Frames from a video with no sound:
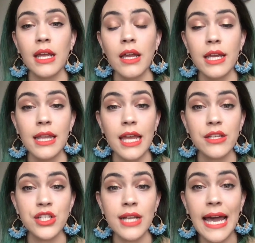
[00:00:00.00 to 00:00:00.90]

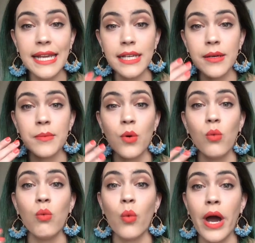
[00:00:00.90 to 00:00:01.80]
collection item
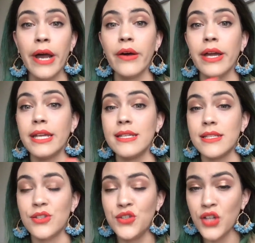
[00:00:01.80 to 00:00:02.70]
while it is in
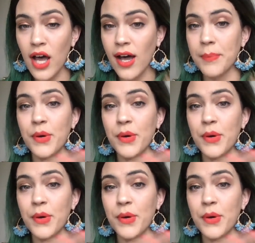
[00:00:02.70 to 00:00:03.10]
stock,